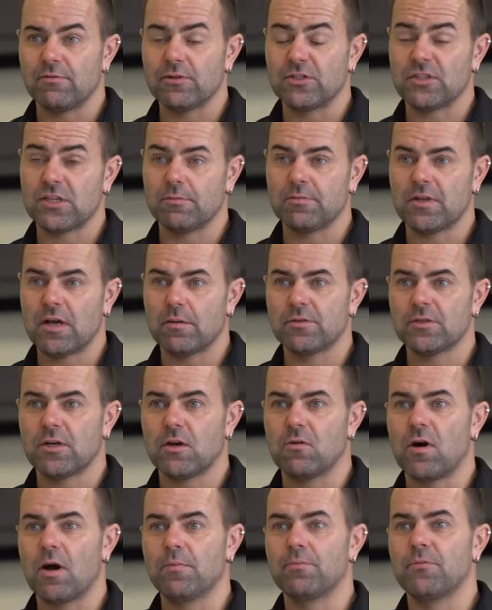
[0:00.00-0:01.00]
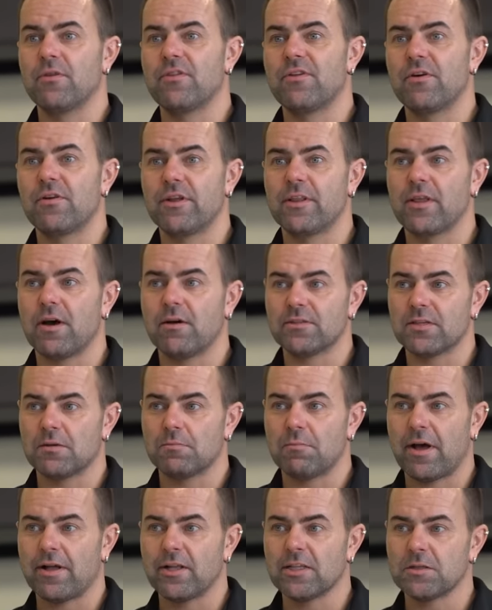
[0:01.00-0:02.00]
which sometimes go up to 30,000
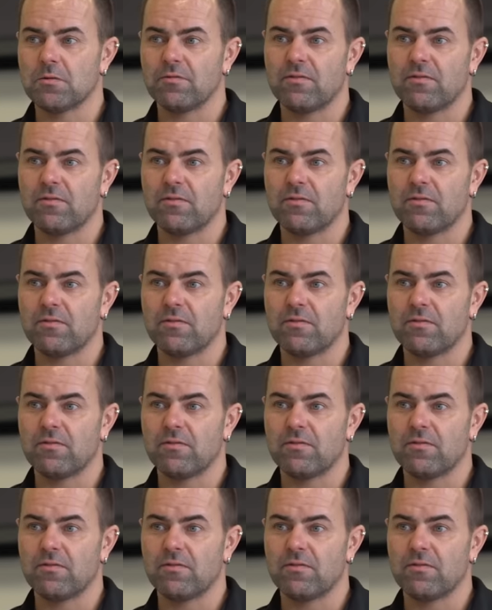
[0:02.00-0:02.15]
miles